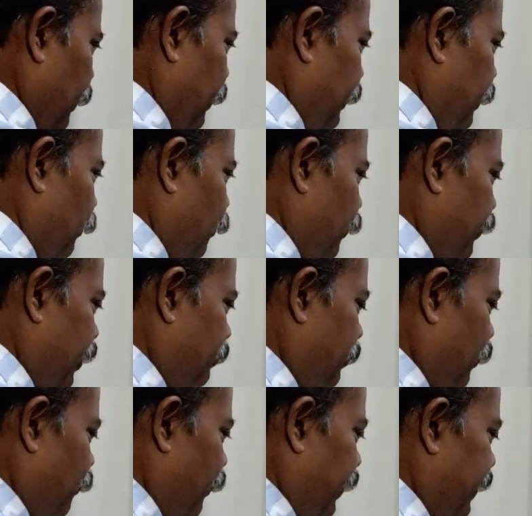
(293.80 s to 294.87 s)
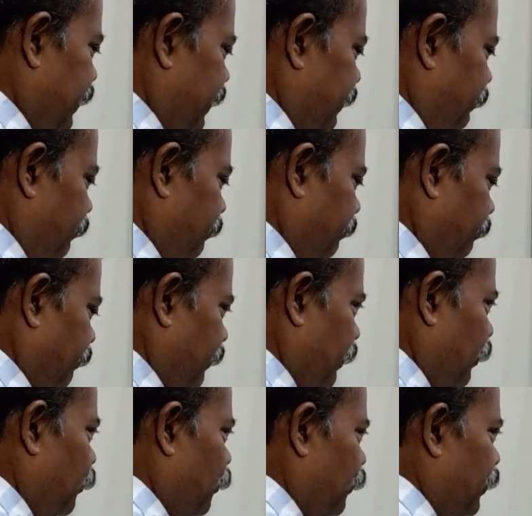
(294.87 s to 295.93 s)
The question number 20,
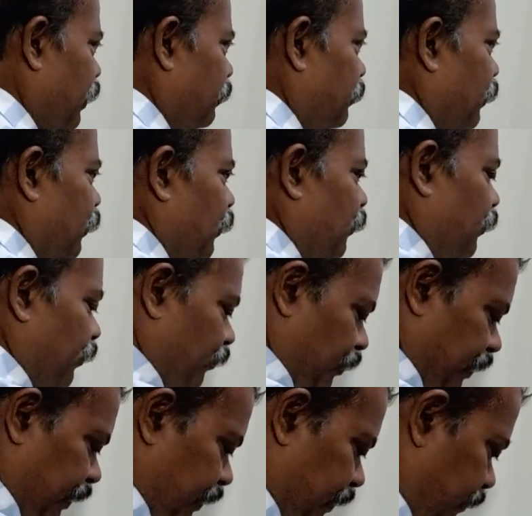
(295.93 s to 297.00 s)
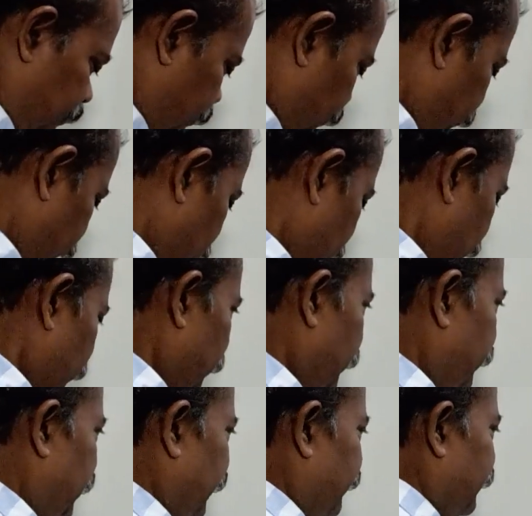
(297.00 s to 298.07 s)
in question number 20,
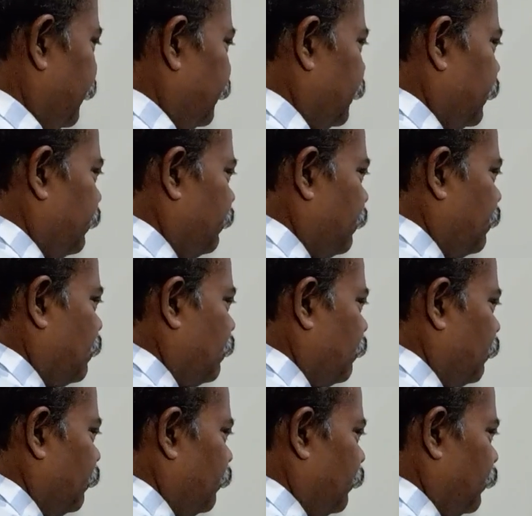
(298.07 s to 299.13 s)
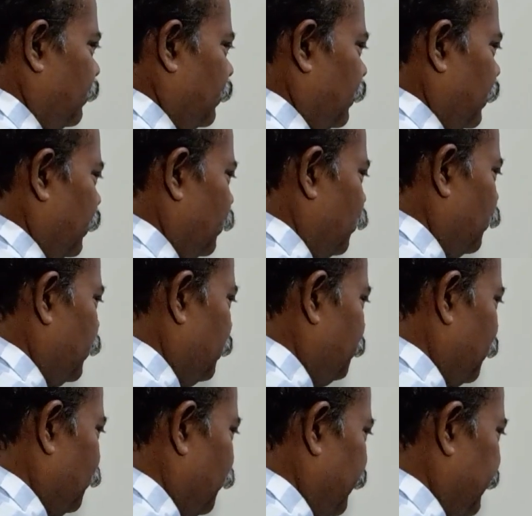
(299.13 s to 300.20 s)
that is in question
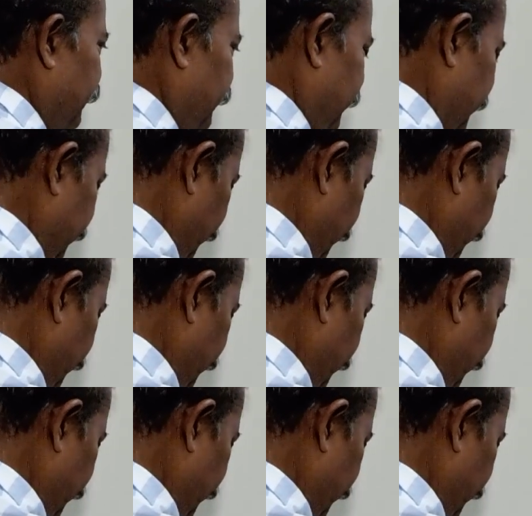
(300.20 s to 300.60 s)
number 20, here